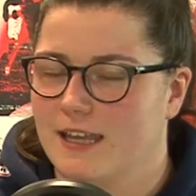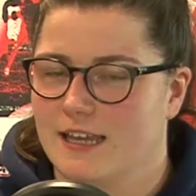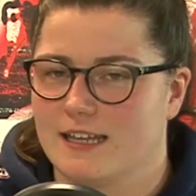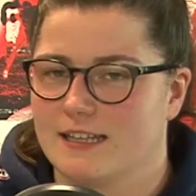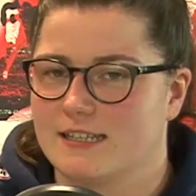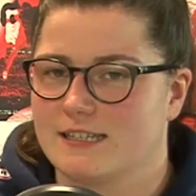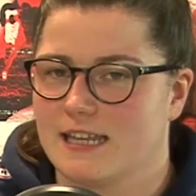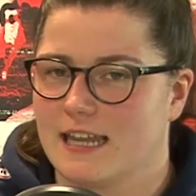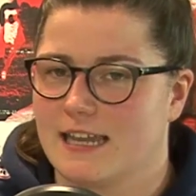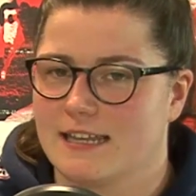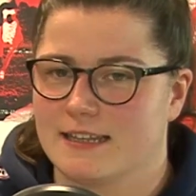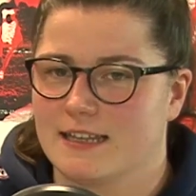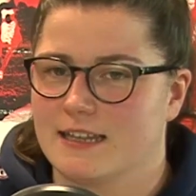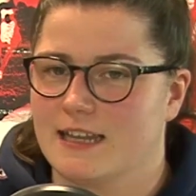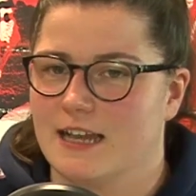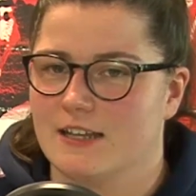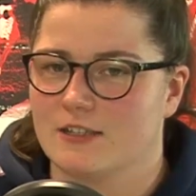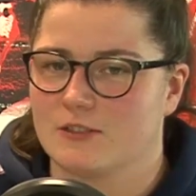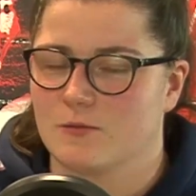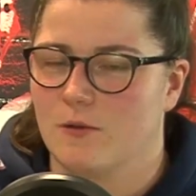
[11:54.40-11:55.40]
You could see it in the
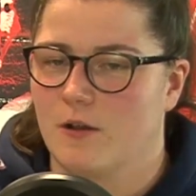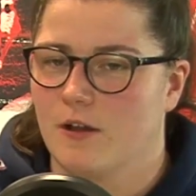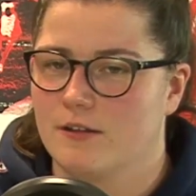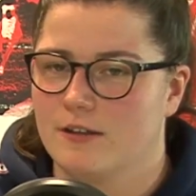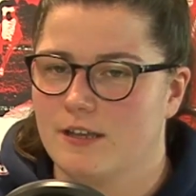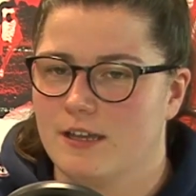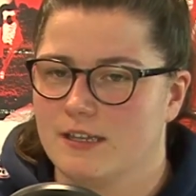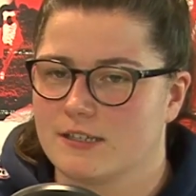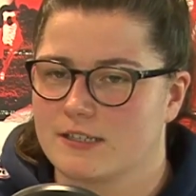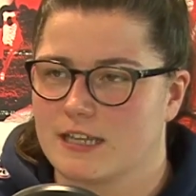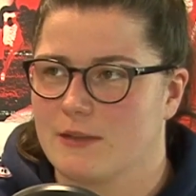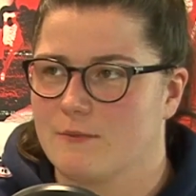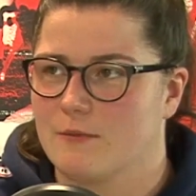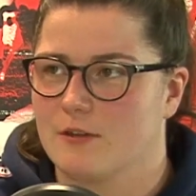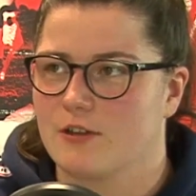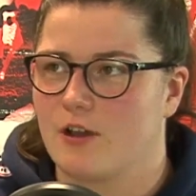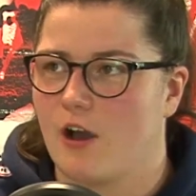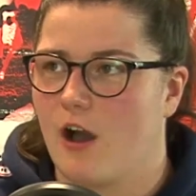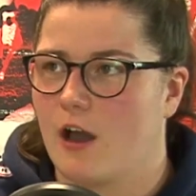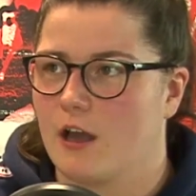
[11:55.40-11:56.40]
last one. Same
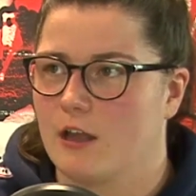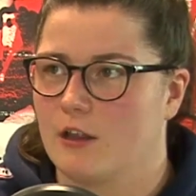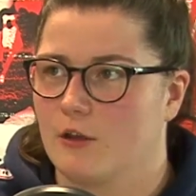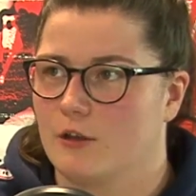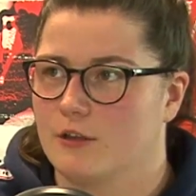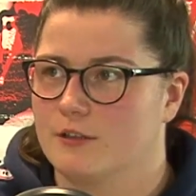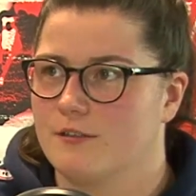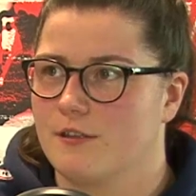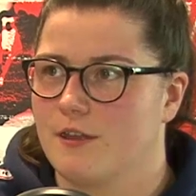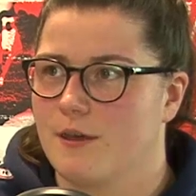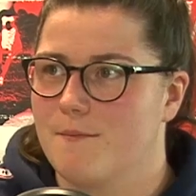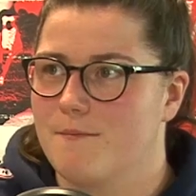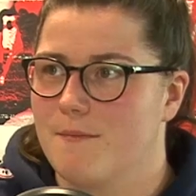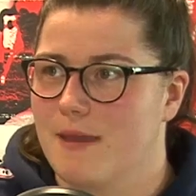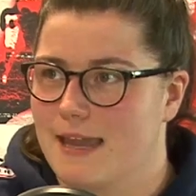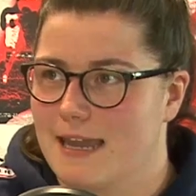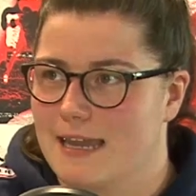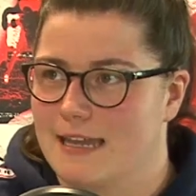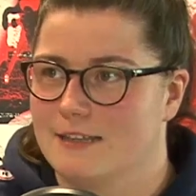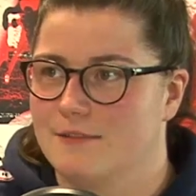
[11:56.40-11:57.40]
with Carly Lloyd, they're
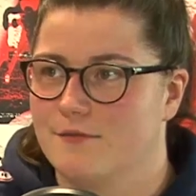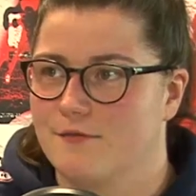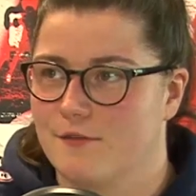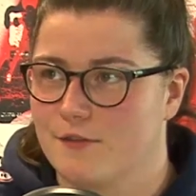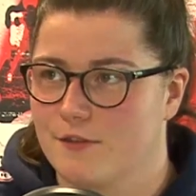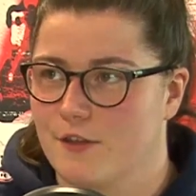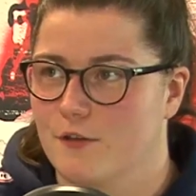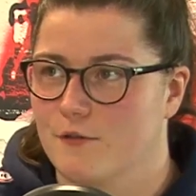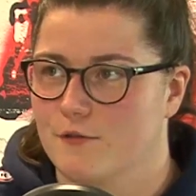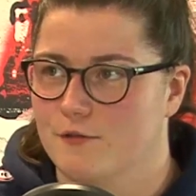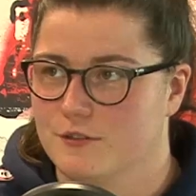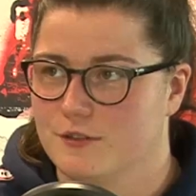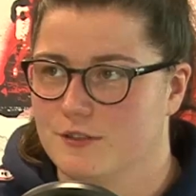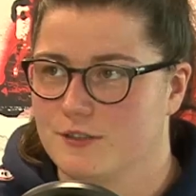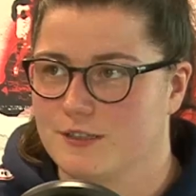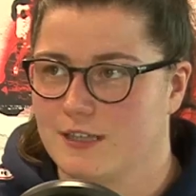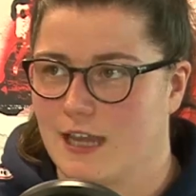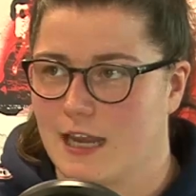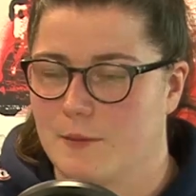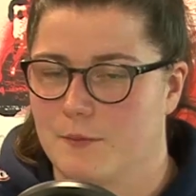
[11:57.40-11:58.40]
made for
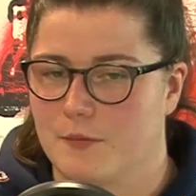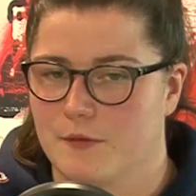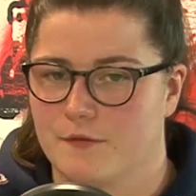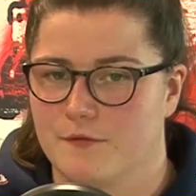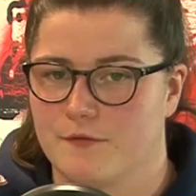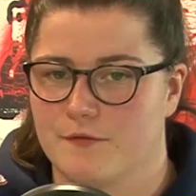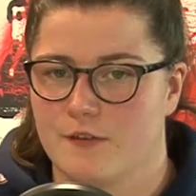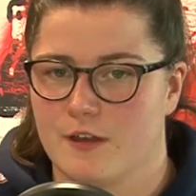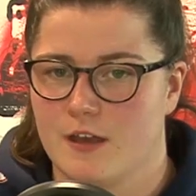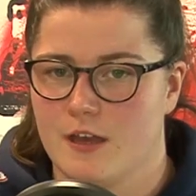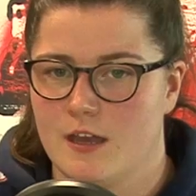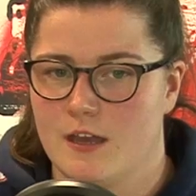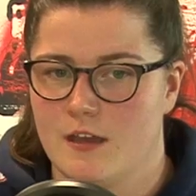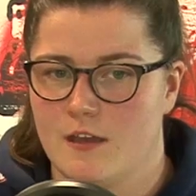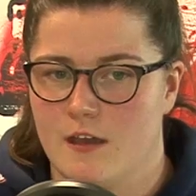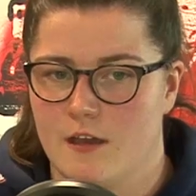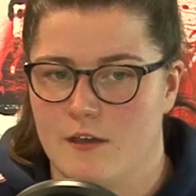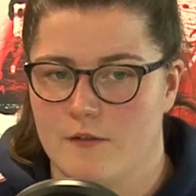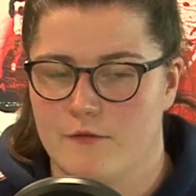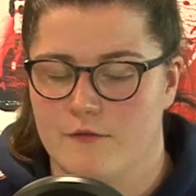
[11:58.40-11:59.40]
those type of
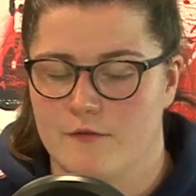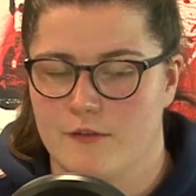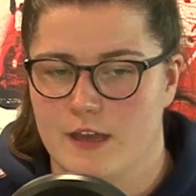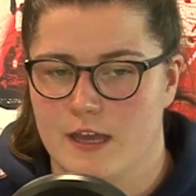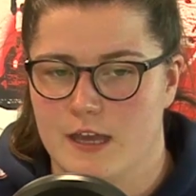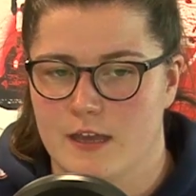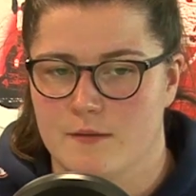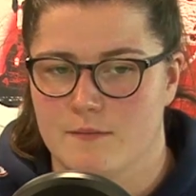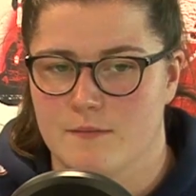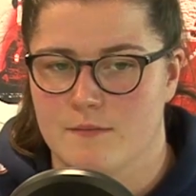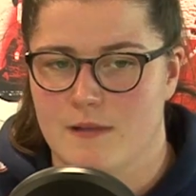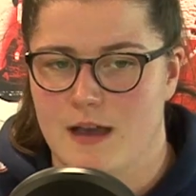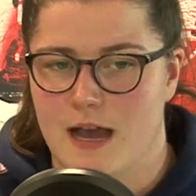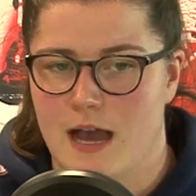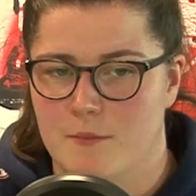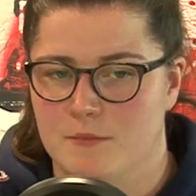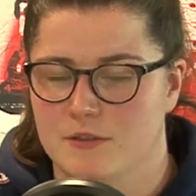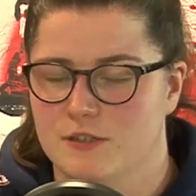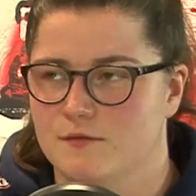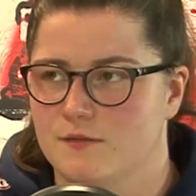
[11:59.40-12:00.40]

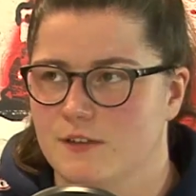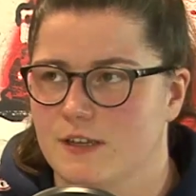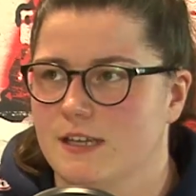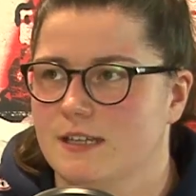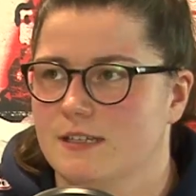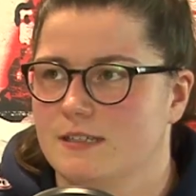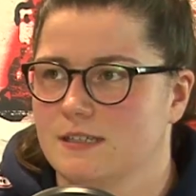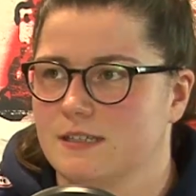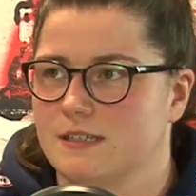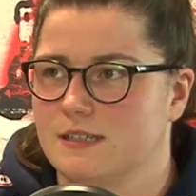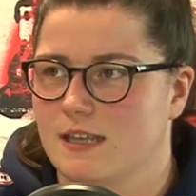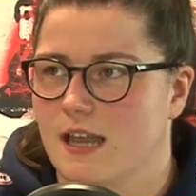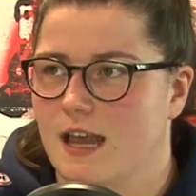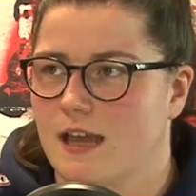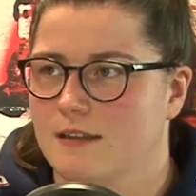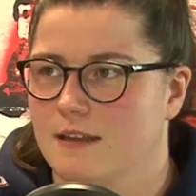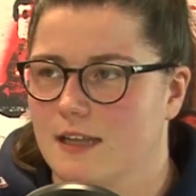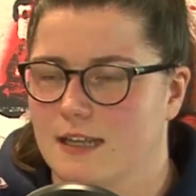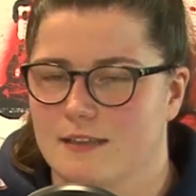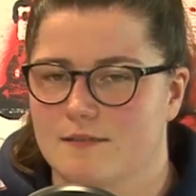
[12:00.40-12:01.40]
atmospheres
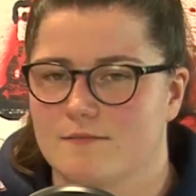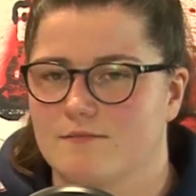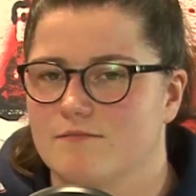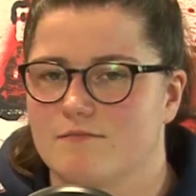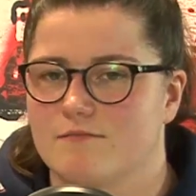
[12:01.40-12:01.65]
and like